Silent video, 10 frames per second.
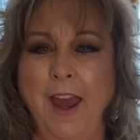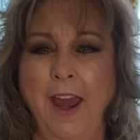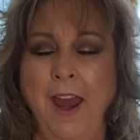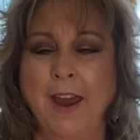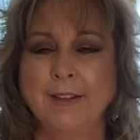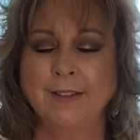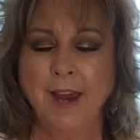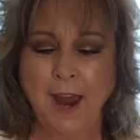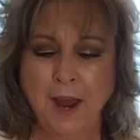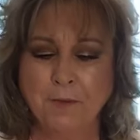And
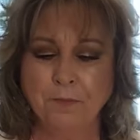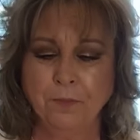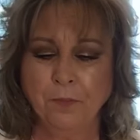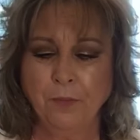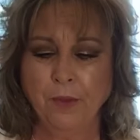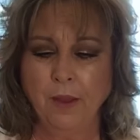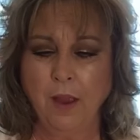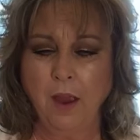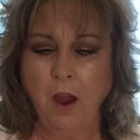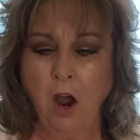
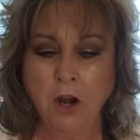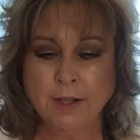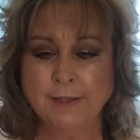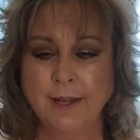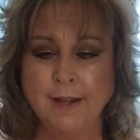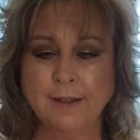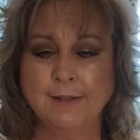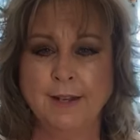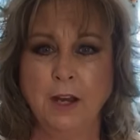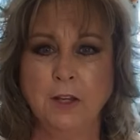honestly, the
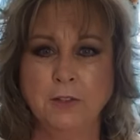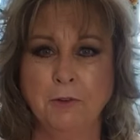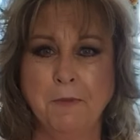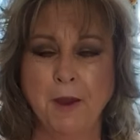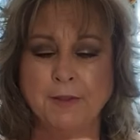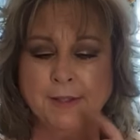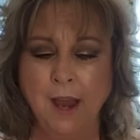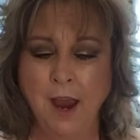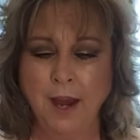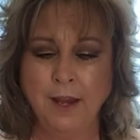stickers from
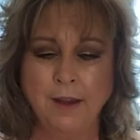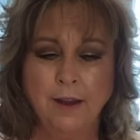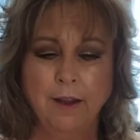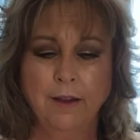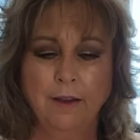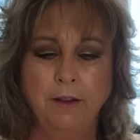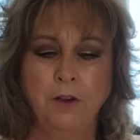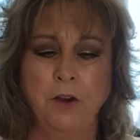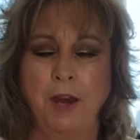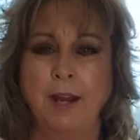outside, you
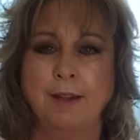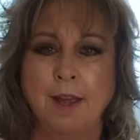can get